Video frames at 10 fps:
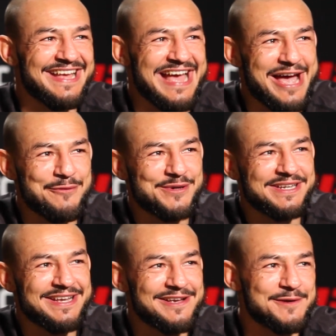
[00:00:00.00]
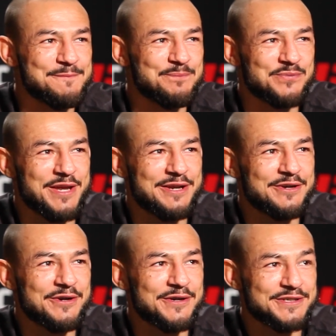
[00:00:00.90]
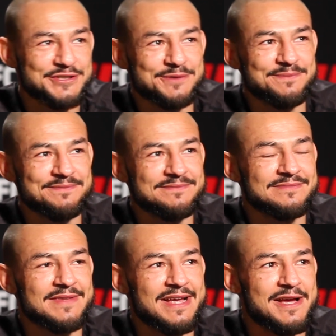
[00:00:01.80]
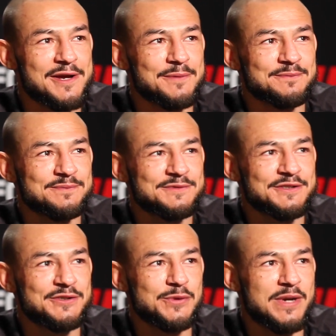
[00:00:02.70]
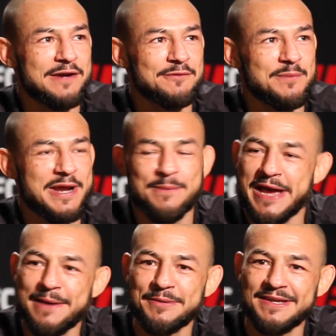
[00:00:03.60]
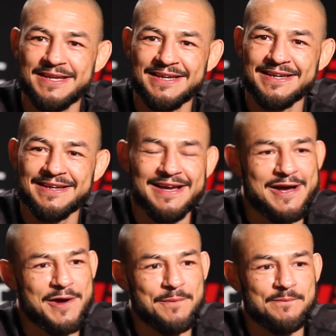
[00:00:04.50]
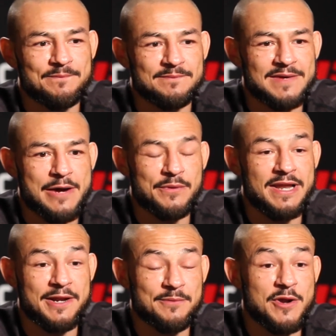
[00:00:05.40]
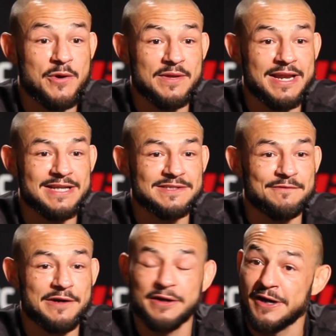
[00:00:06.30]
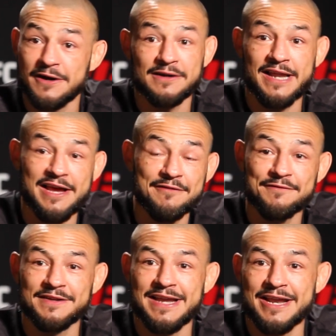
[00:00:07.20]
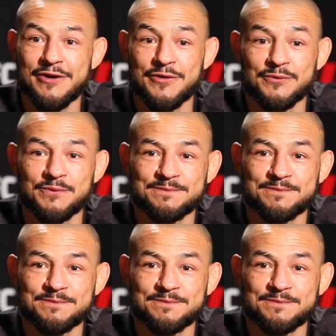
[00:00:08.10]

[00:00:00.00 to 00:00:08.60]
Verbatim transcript: I would um, encourage them um, to do whatever made them happy. Um, I would let them know that it's a very hard life and I don't